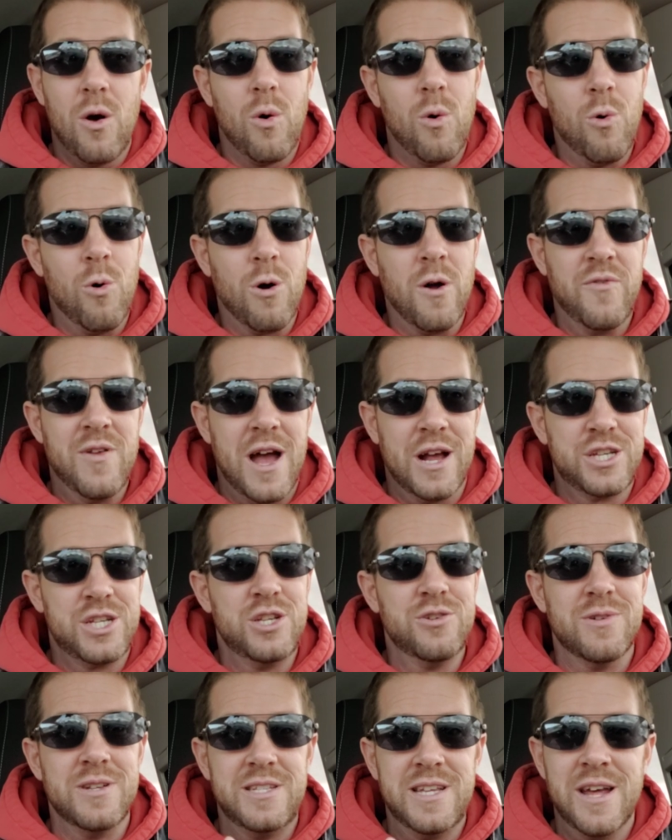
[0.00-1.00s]
Or if you
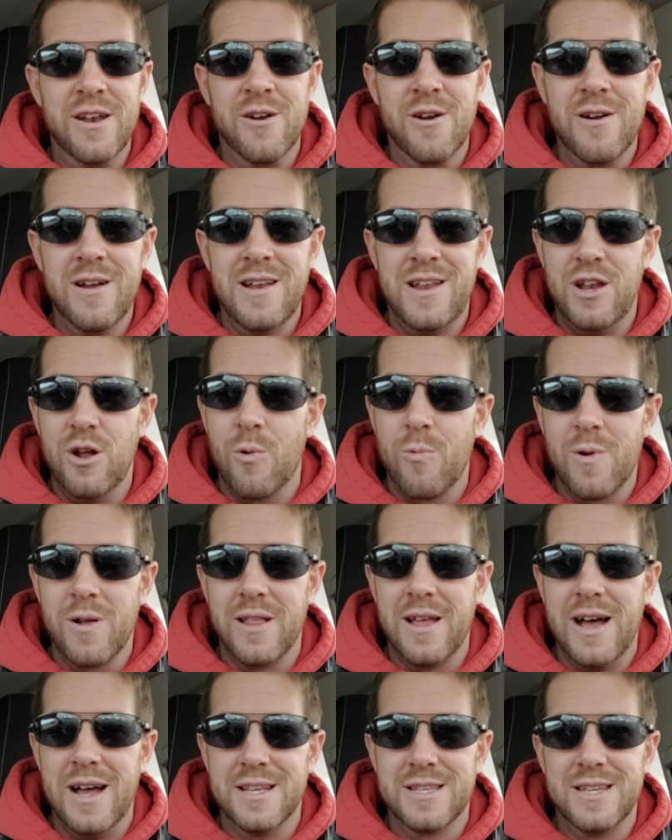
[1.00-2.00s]
actually do a dinner and you don't
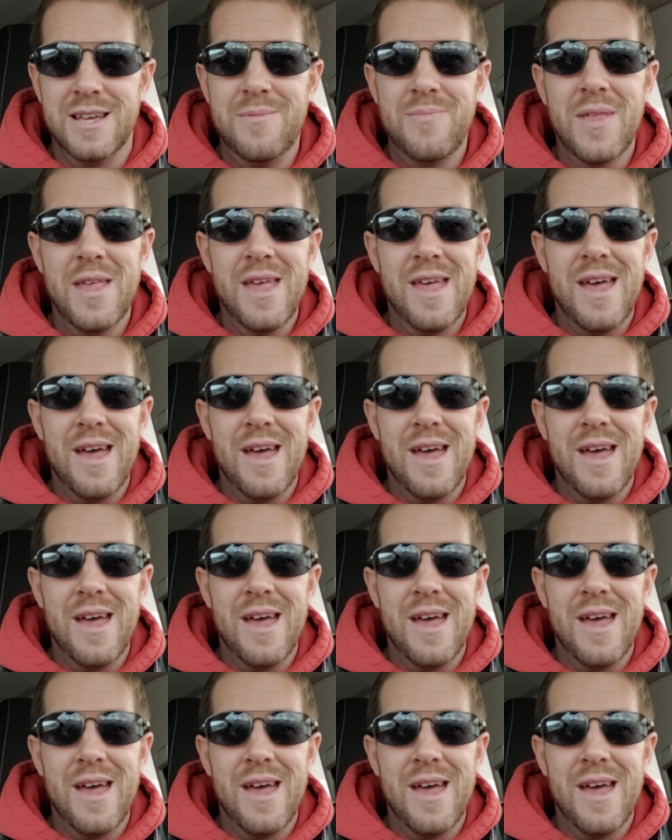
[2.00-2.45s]
realize it,